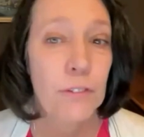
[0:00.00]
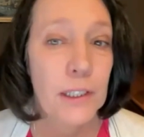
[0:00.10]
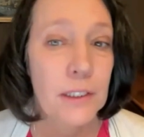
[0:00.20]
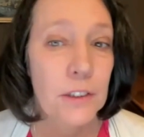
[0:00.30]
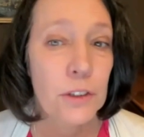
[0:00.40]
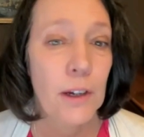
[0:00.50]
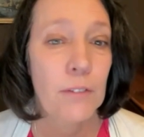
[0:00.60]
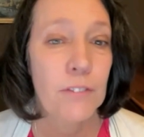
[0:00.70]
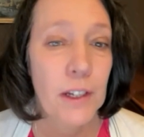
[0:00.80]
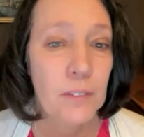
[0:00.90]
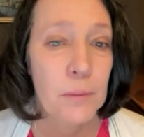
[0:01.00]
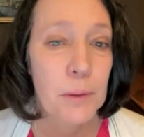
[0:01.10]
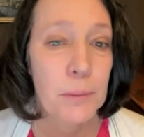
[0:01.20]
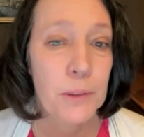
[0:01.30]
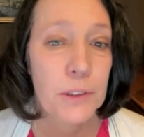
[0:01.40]
friends, you have family
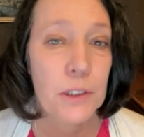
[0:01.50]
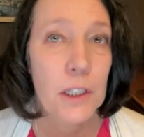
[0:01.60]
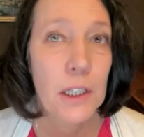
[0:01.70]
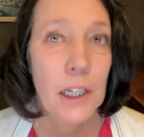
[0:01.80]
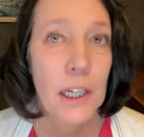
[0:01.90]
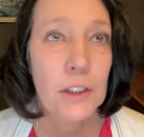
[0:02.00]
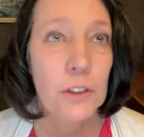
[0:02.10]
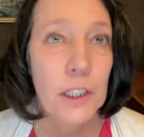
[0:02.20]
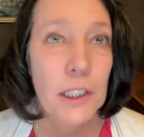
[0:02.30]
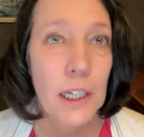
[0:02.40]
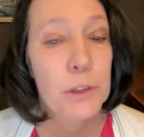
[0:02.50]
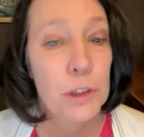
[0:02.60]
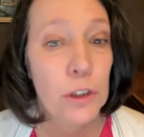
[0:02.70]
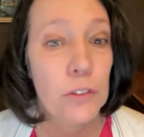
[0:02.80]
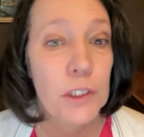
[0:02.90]
members, and you can
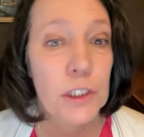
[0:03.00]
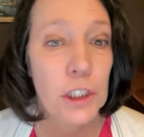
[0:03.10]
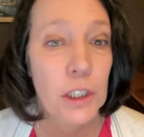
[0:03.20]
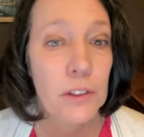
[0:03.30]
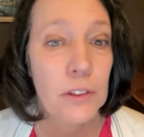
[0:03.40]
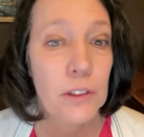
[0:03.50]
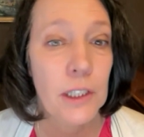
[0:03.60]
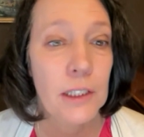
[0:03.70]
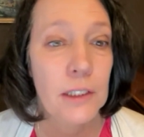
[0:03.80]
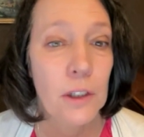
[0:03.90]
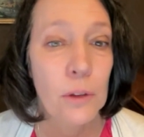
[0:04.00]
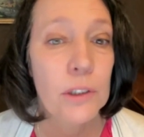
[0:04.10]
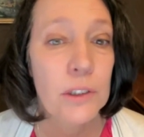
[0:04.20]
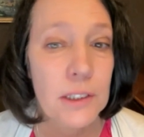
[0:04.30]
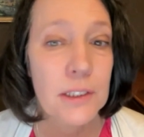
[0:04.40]
observe each other and
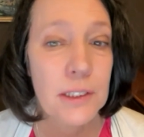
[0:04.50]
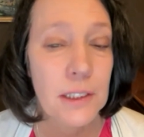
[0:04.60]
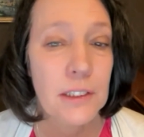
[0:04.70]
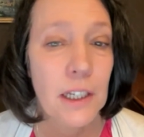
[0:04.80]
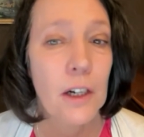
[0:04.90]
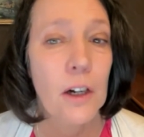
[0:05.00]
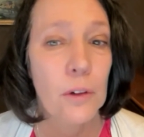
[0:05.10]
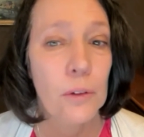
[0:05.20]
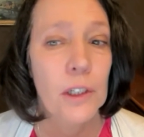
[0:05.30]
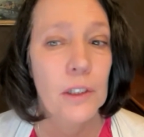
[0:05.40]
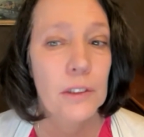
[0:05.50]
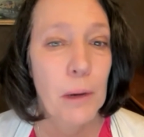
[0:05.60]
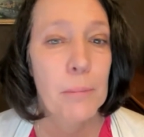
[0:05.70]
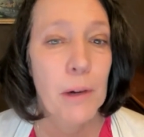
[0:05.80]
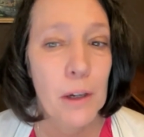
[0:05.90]
notice these things like, oh,
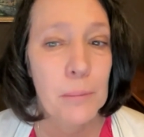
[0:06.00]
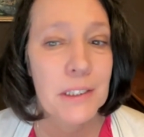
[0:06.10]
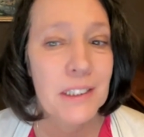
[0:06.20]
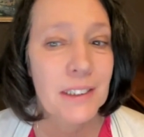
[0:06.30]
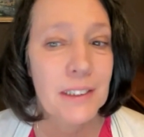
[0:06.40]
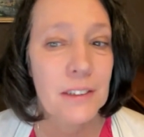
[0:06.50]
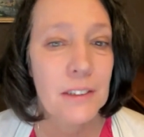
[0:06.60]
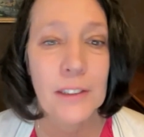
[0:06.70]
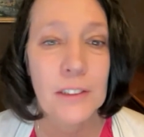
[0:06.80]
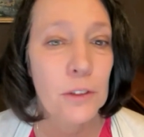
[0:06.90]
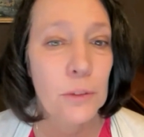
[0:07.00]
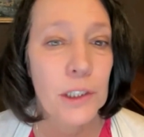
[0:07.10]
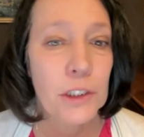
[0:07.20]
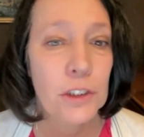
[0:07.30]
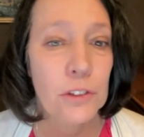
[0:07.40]
my mom isn't acting the
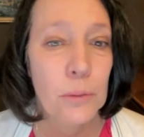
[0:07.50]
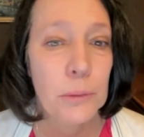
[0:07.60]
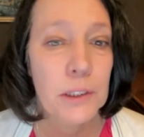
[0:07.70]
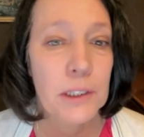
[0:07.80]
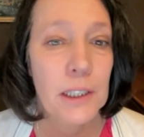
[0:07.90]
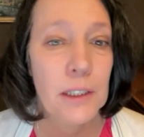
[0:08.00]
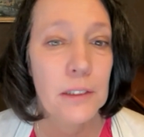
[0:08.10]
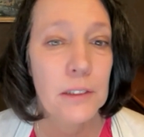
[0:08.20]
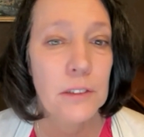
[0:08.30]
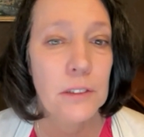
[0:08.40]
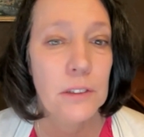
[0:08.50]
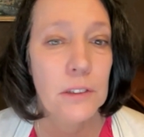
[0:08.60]
way she normally does.